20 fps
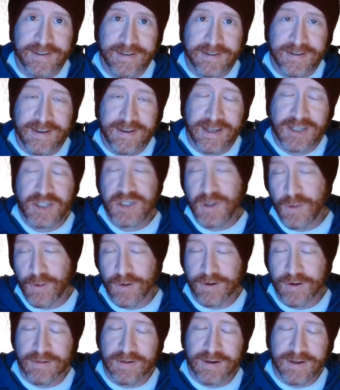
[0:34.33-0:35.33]
And
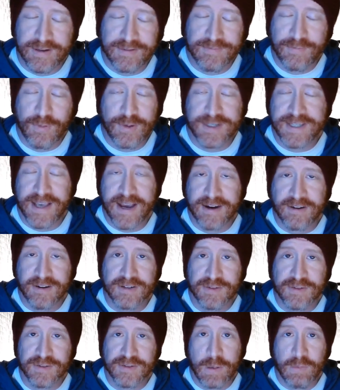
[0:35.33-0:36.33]
sure, voice
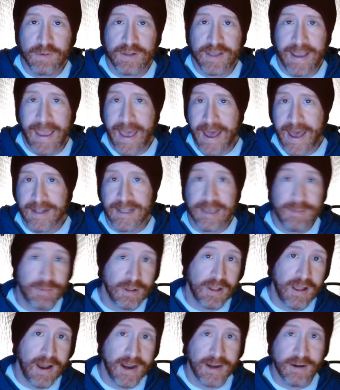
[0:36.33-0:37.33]
actors frequently ad-lib a
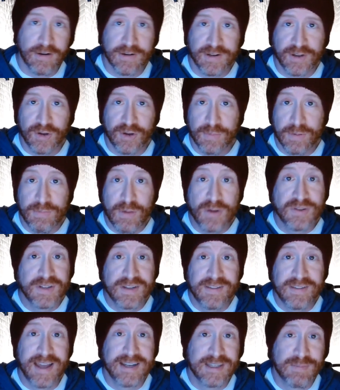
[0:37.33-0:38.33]
line or two, but
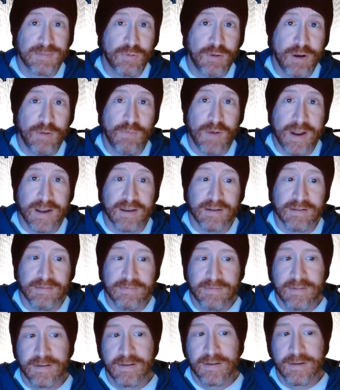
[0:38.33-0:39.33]
most of that's pre-written.
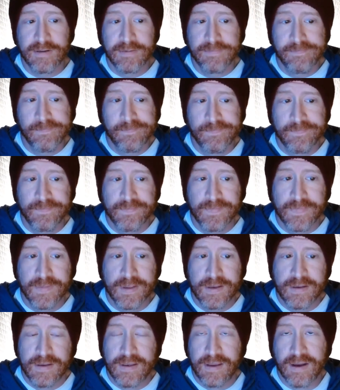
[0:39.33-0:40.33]

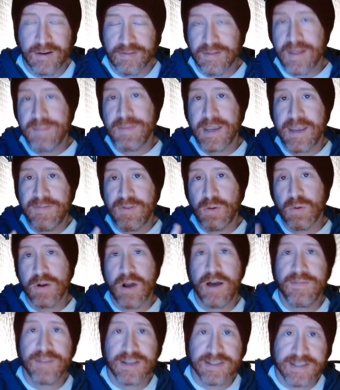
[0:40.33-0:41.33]
Here, let me give you an
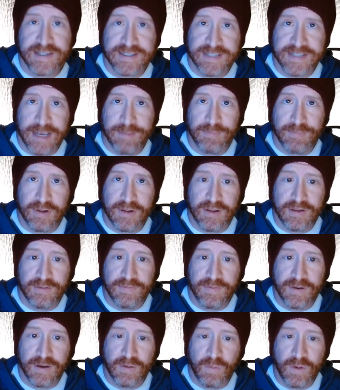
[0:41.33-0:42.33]
obvious example
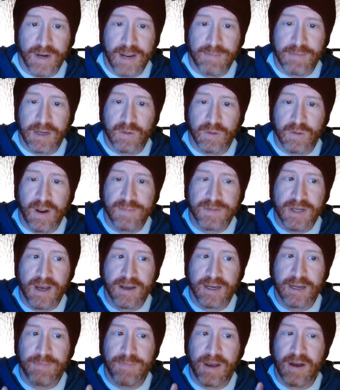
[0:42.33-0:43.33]
of what I mean when I'm
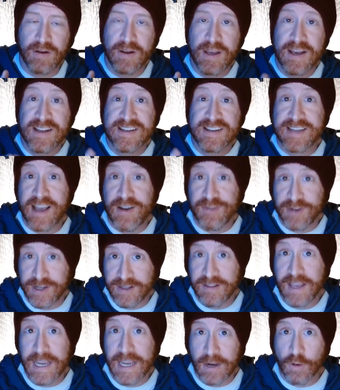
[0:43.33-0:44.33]
talking about
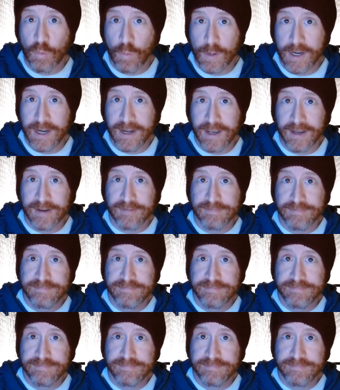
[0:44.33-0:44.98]
sounding like you're reading.